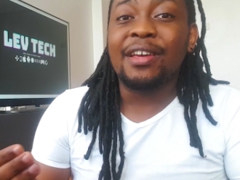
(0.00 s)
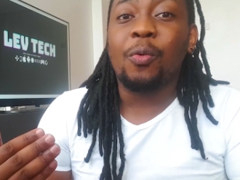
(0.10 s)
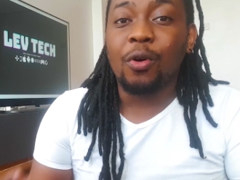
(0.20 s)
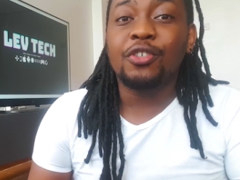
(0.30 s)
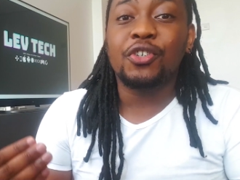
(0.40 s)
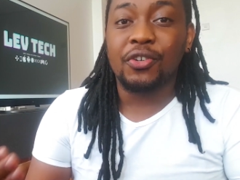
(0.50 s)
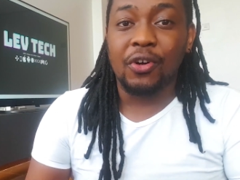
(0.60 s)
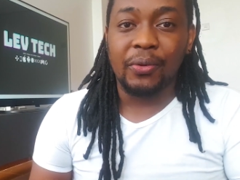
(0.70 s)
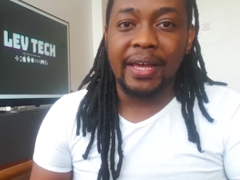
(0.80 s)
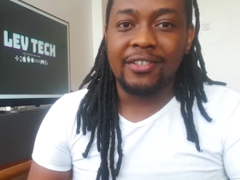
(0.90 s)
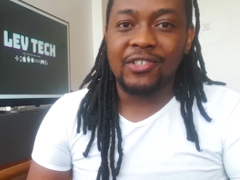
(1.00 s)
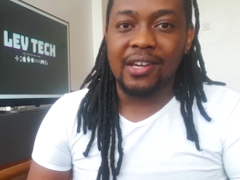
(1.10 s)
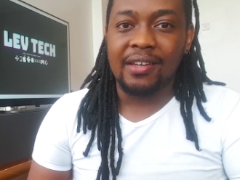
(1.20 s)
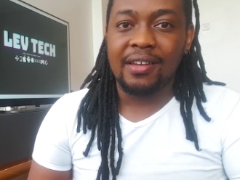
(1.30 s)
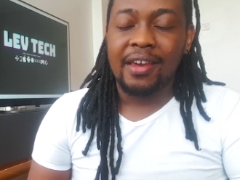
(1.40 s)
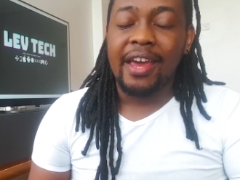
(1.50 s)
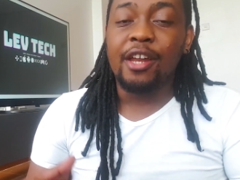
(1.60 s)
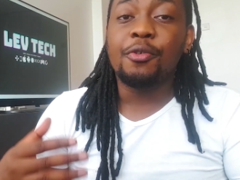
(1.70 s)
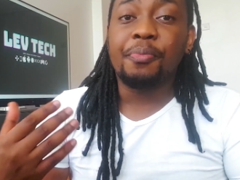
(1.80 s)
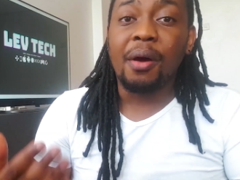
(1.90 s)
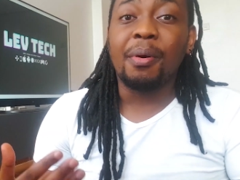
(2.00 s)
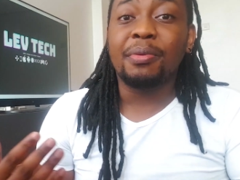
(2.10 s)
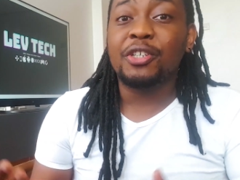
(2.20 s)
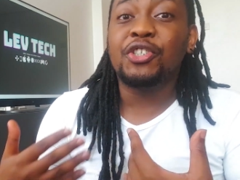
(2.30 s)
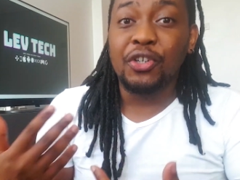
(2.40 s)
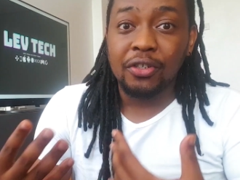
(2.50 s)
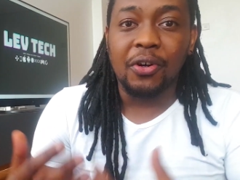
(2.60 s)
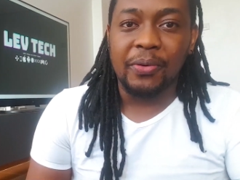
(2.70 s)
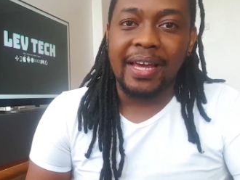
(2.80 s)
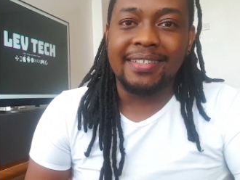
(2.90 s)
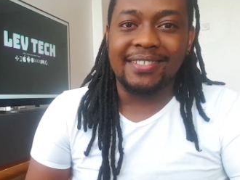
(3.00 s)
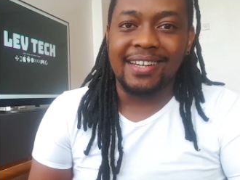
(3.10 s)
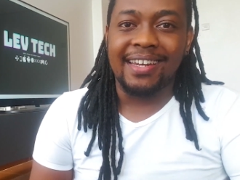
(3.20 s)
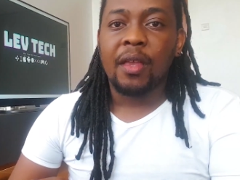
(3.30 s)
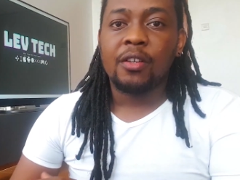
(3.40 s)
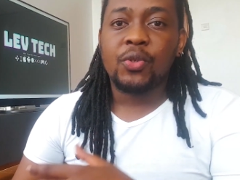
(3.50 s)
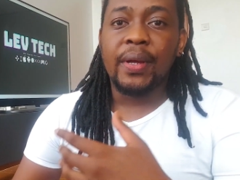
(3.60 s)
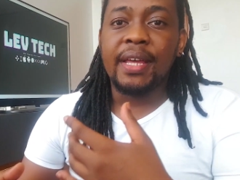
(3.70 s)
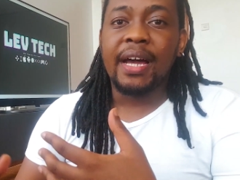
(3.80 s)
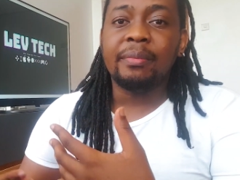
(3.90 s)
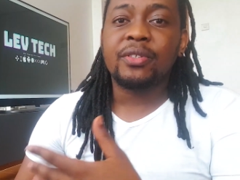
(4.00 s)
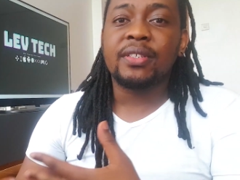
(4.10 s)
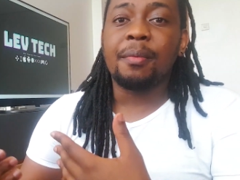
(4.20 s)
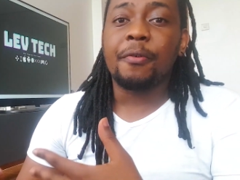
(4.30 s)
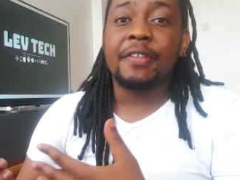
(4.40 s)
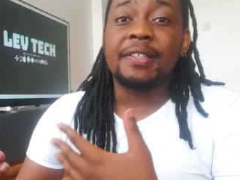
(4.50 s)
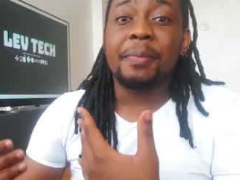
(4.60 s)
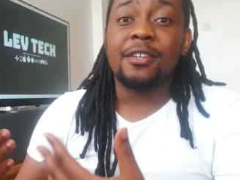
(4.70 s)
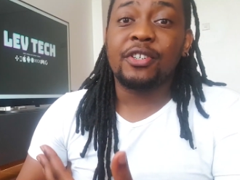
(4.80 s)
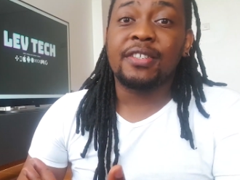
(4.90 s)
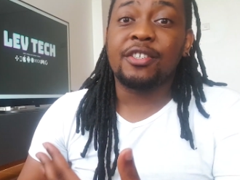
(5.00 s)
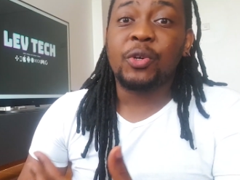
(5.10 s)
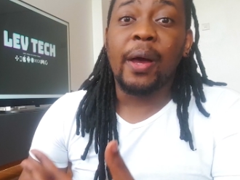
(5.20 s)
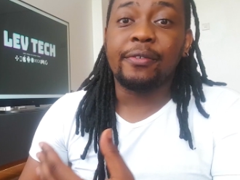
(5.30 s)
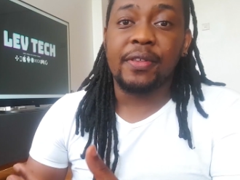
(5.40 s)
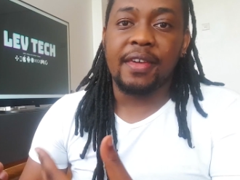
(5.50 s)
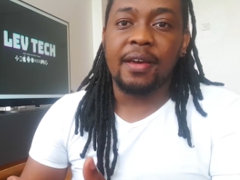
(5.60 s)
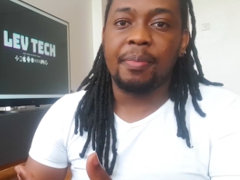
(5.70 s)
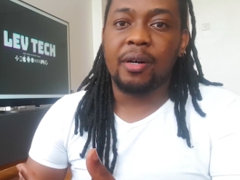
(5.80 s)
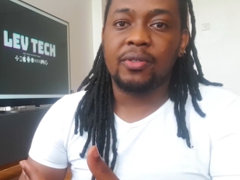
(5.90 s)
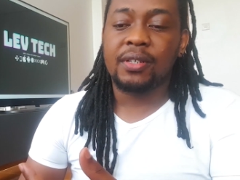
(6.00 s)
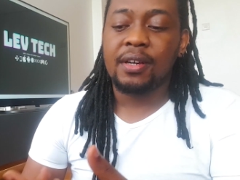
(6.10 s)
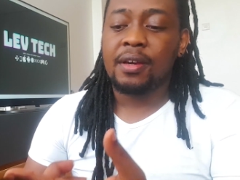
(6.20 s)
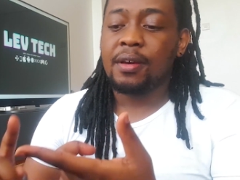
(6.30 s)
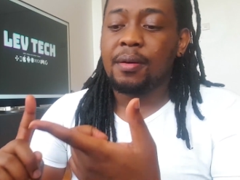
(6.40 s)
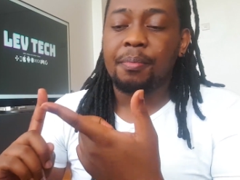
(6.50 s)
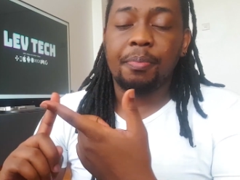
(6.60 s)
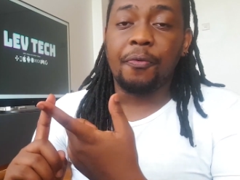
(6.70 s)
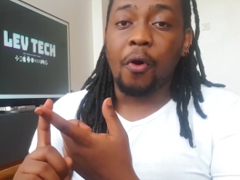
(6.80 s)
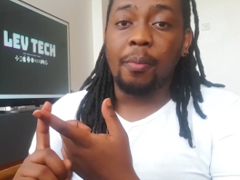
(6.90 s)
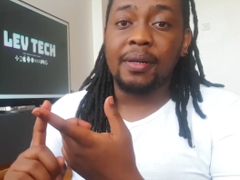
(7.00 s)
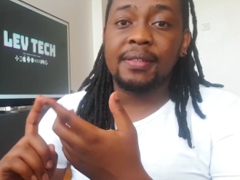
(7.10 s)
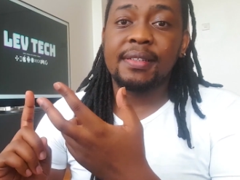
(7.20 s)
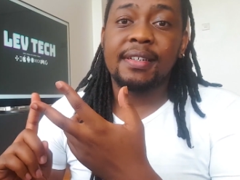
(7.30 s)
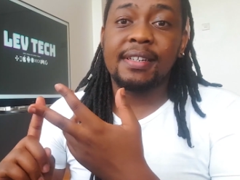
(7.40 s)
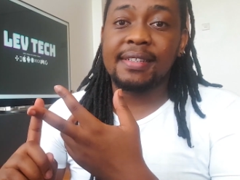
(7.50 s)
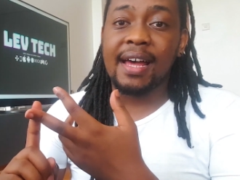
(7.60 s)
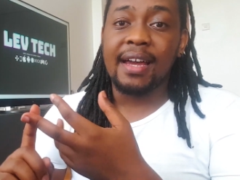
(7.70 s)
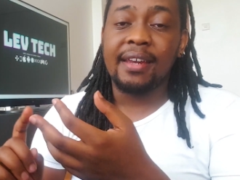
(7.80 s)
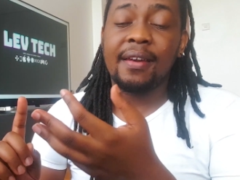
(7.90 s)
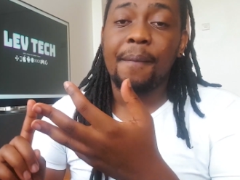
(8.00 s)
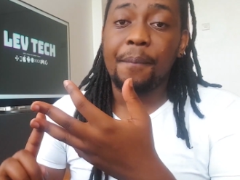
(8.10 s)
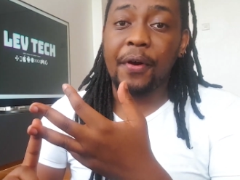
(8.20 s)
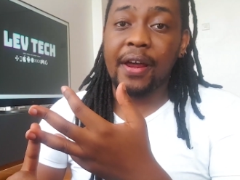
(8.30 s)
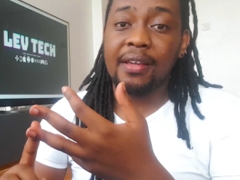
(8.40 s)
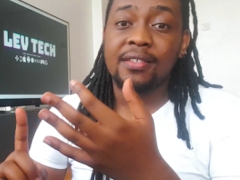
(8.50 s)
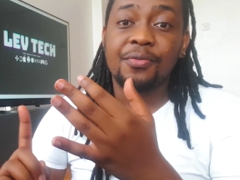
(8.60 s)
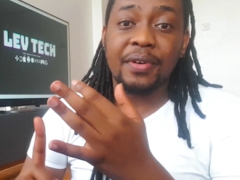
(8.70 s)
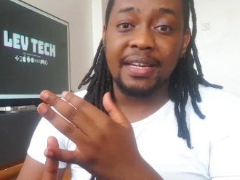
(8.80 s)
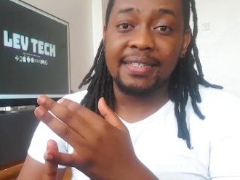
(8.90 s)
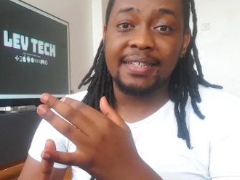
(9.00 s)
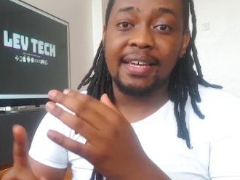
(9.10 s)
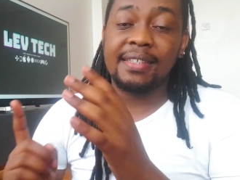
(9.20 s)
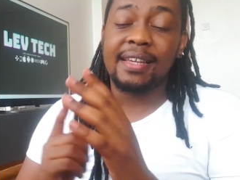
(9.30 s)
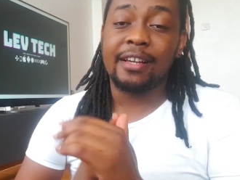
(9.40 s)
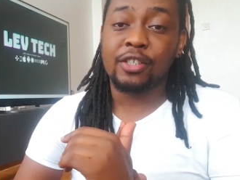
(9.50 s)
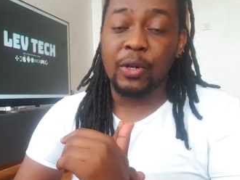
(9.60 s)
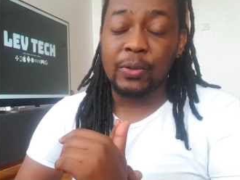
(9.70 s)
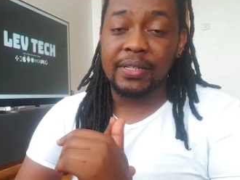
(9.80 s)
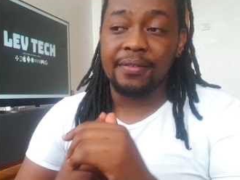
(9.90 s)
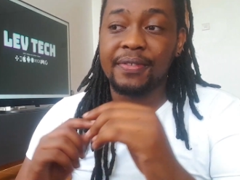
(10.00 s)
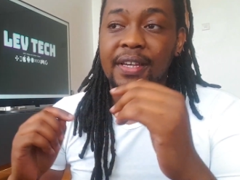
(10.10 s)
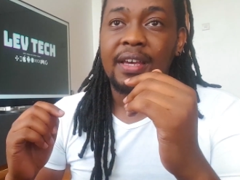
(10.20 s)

wants you to go next gen, and you probably should go next gen. So when it comes to some of these metrics that you have to think about, performance, design, price, release dates, exclusives,